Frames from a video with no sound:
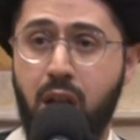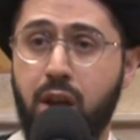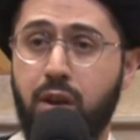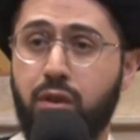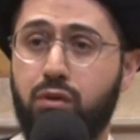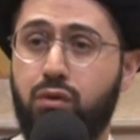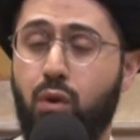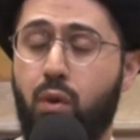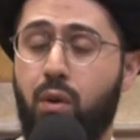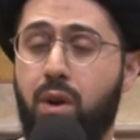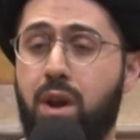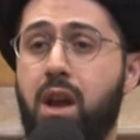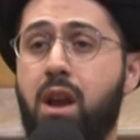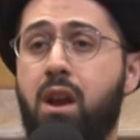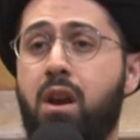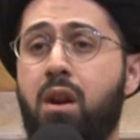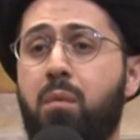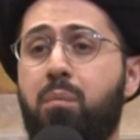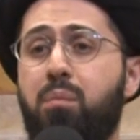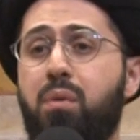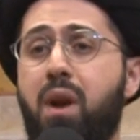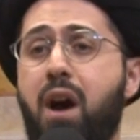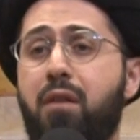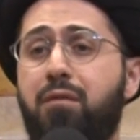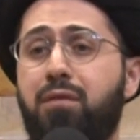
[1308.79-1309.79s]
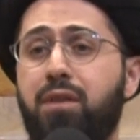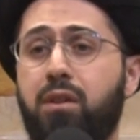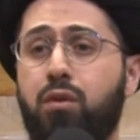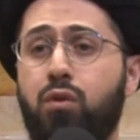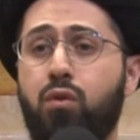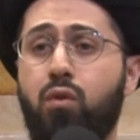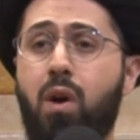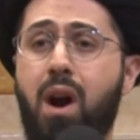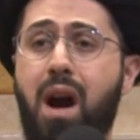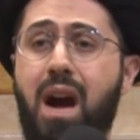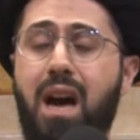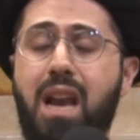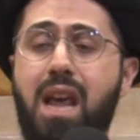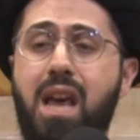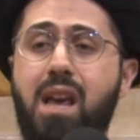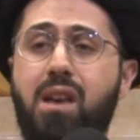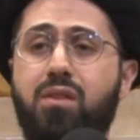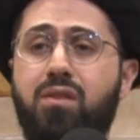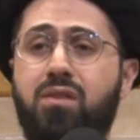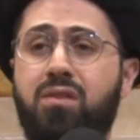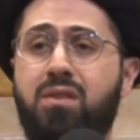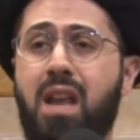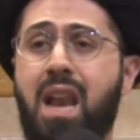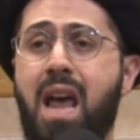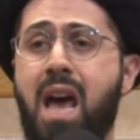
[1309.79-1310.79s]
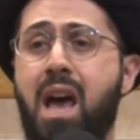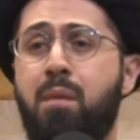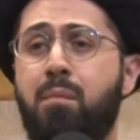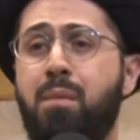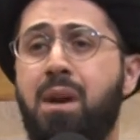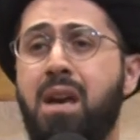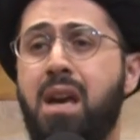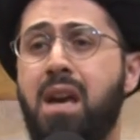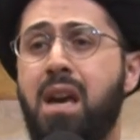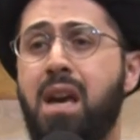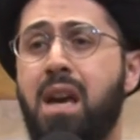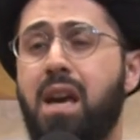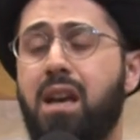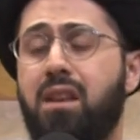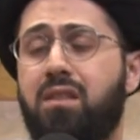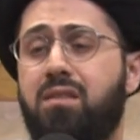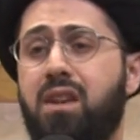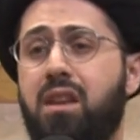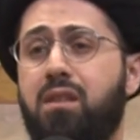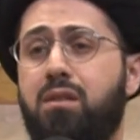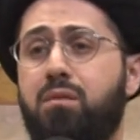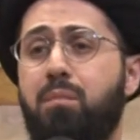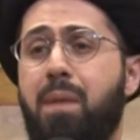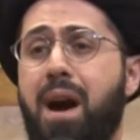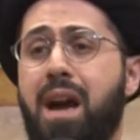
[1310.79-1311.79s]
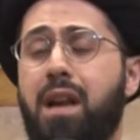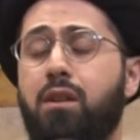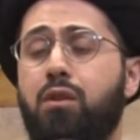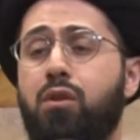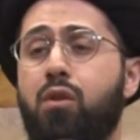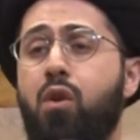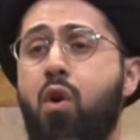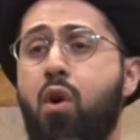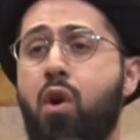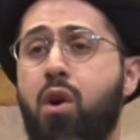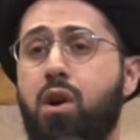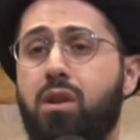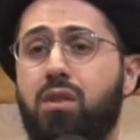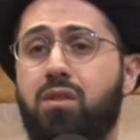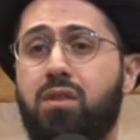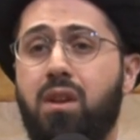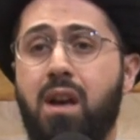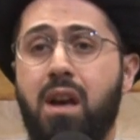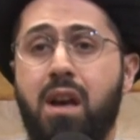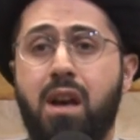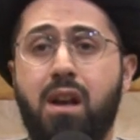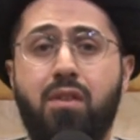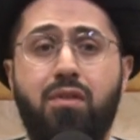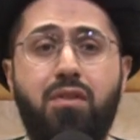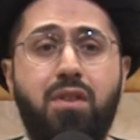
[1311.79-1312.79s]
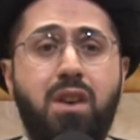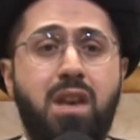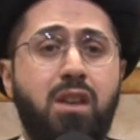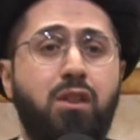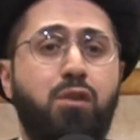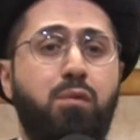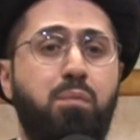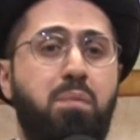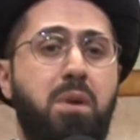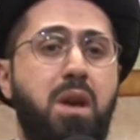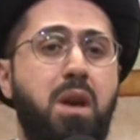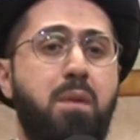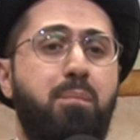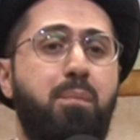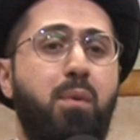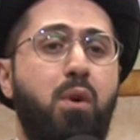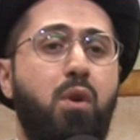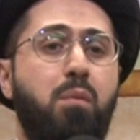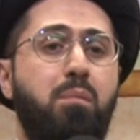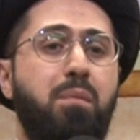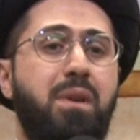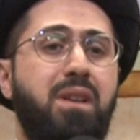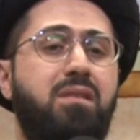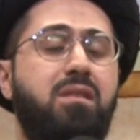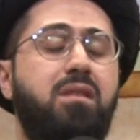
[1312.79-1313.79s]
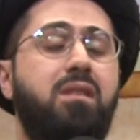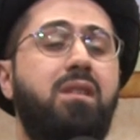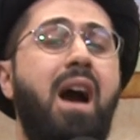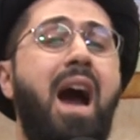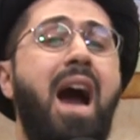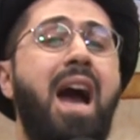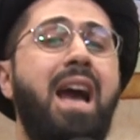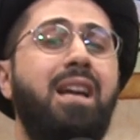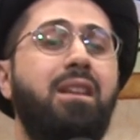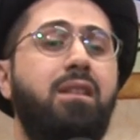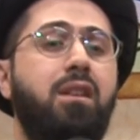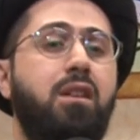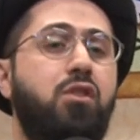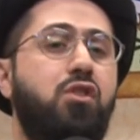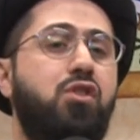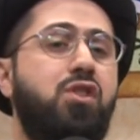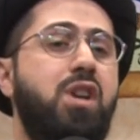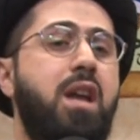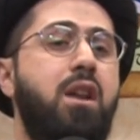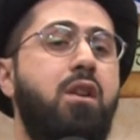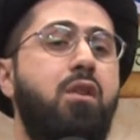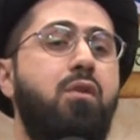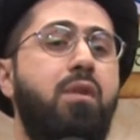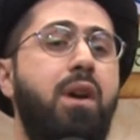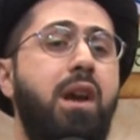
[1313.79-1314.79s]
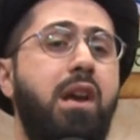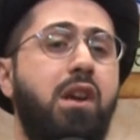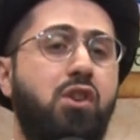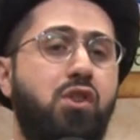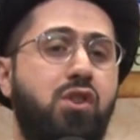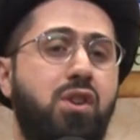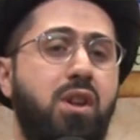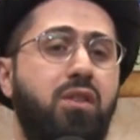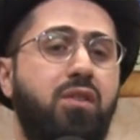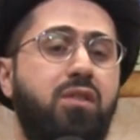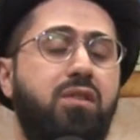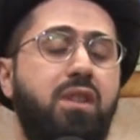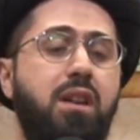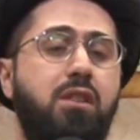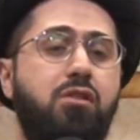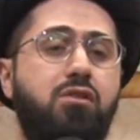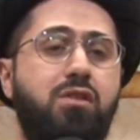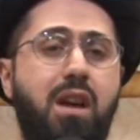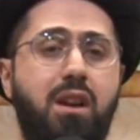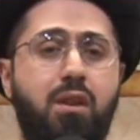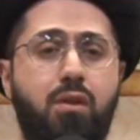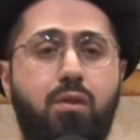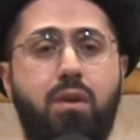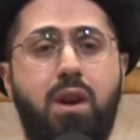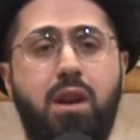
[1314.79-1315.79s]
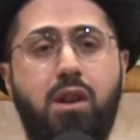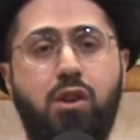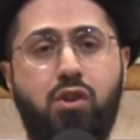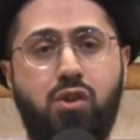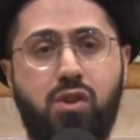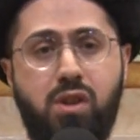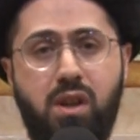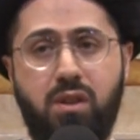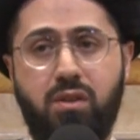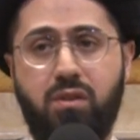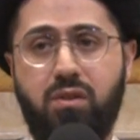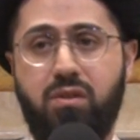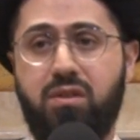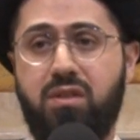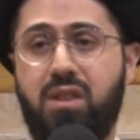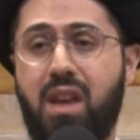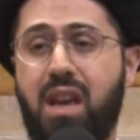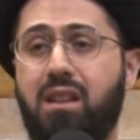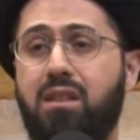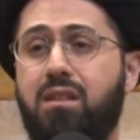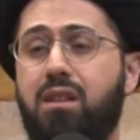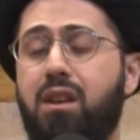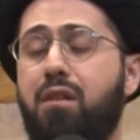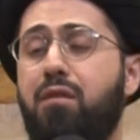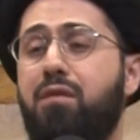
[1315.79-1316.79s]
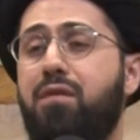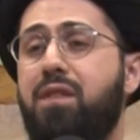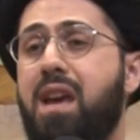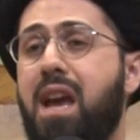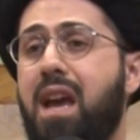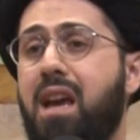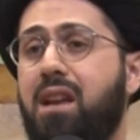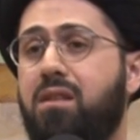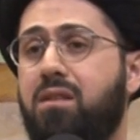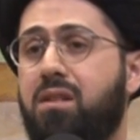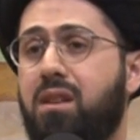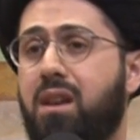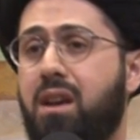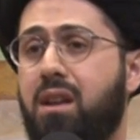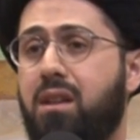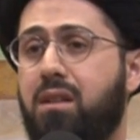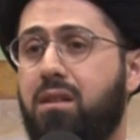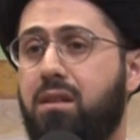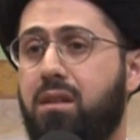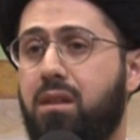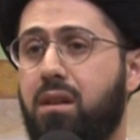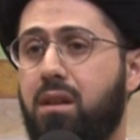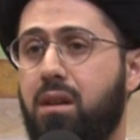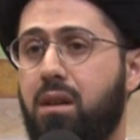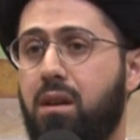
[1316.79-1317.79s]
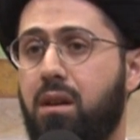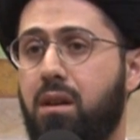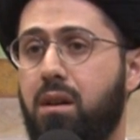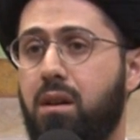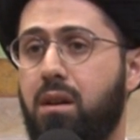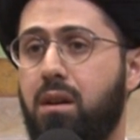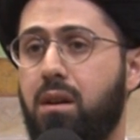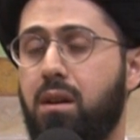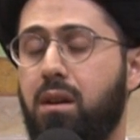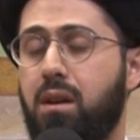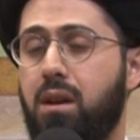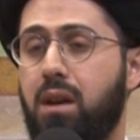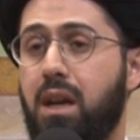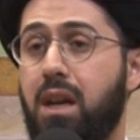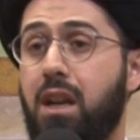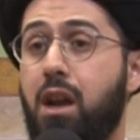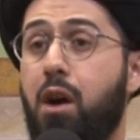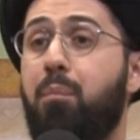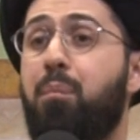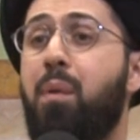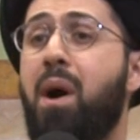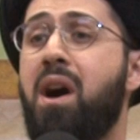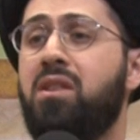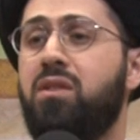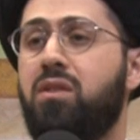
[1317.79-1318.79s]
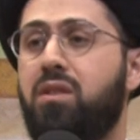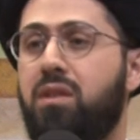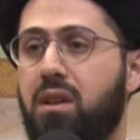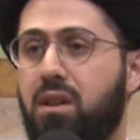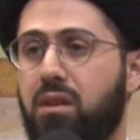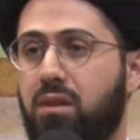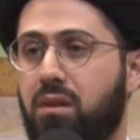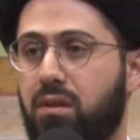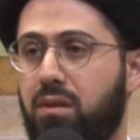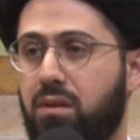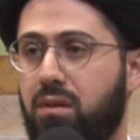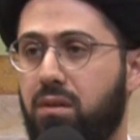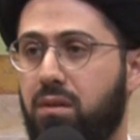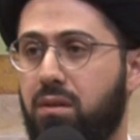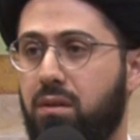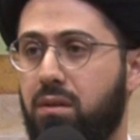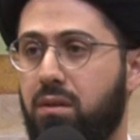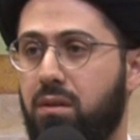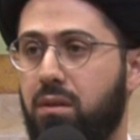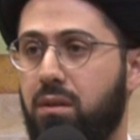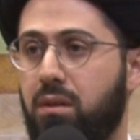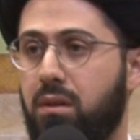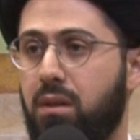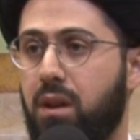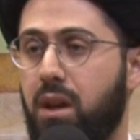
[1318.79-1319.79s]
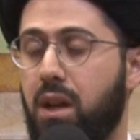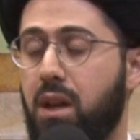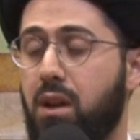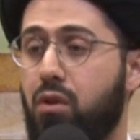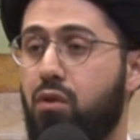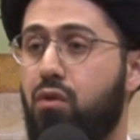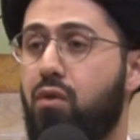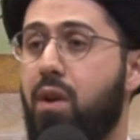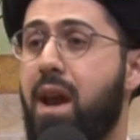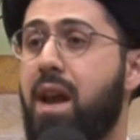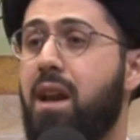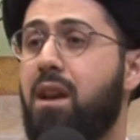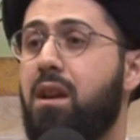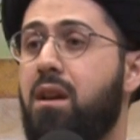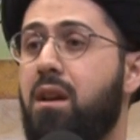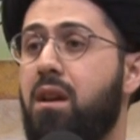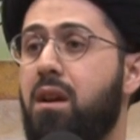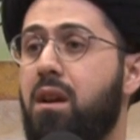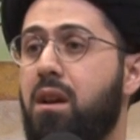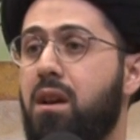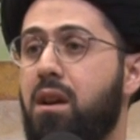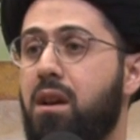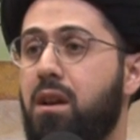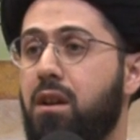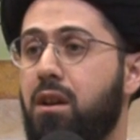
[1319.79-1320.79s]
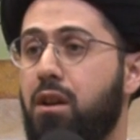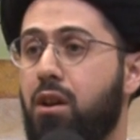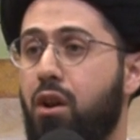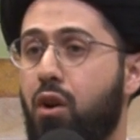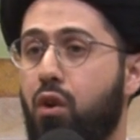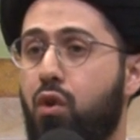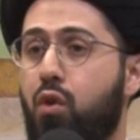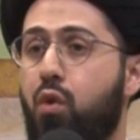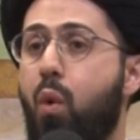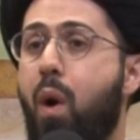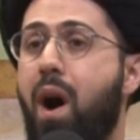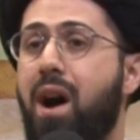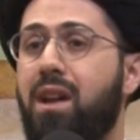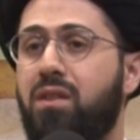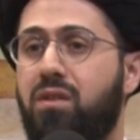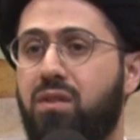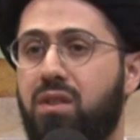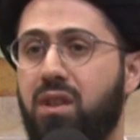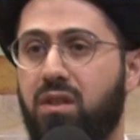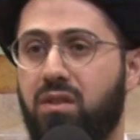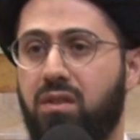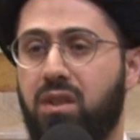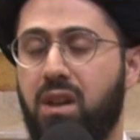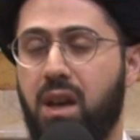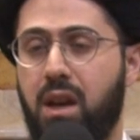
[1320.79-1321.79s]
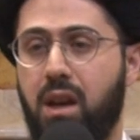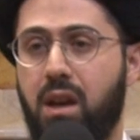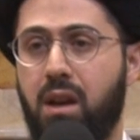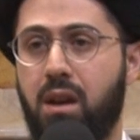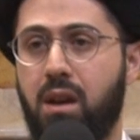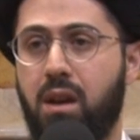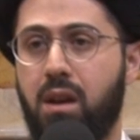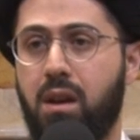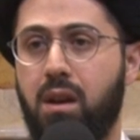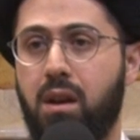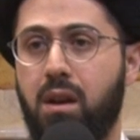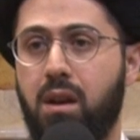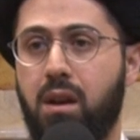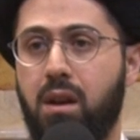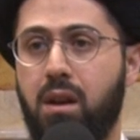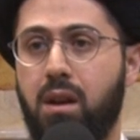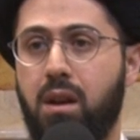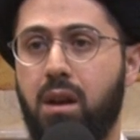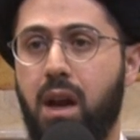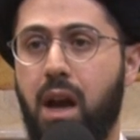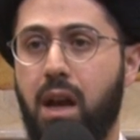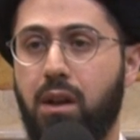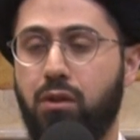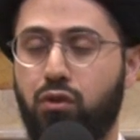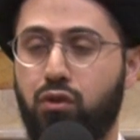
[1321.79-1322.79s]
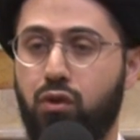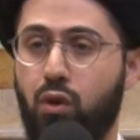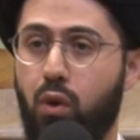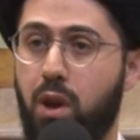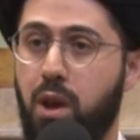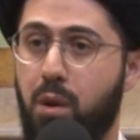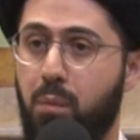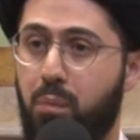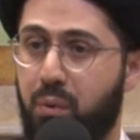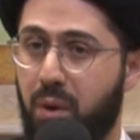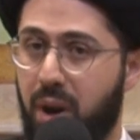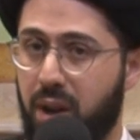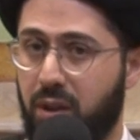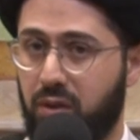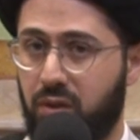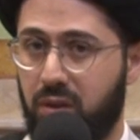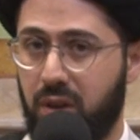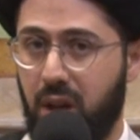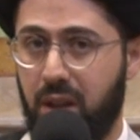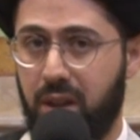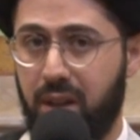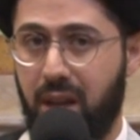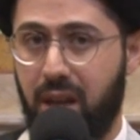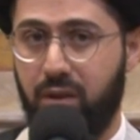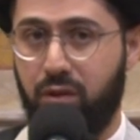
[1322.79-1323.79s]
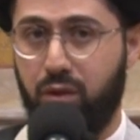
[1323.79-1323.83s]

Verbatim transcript: So here, Prophet Nuh alayhi salam, he says, My Lord, these people misguided generations and generations. They deviated in abundance, in great you know, quantity, and so he prays to Allah